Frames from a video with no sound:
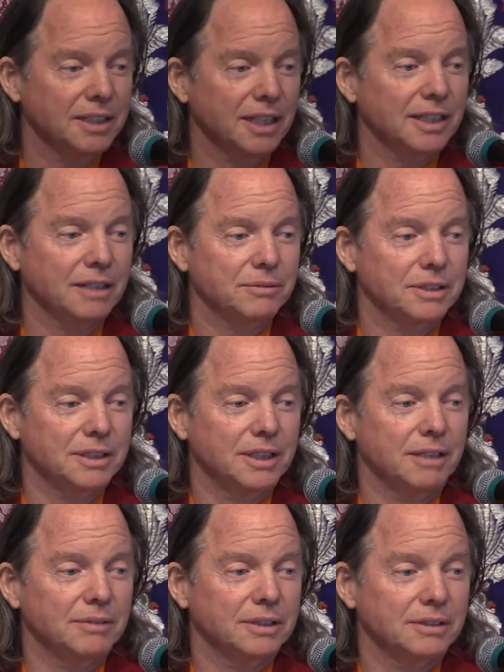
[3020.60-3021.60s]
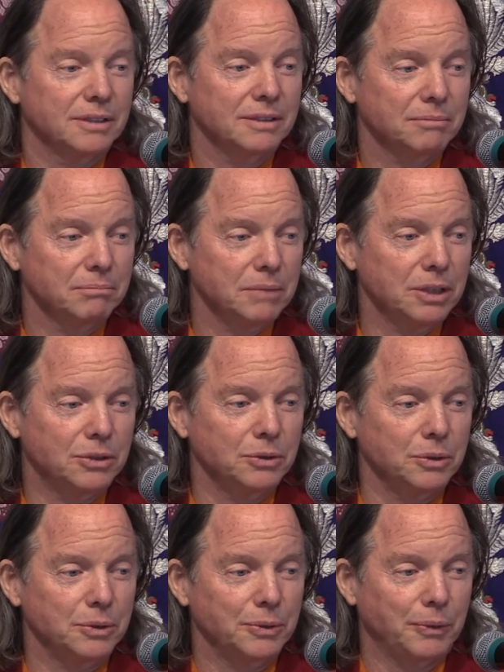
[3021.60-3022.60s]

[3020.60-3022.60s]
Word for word: 10 after 7, or me too.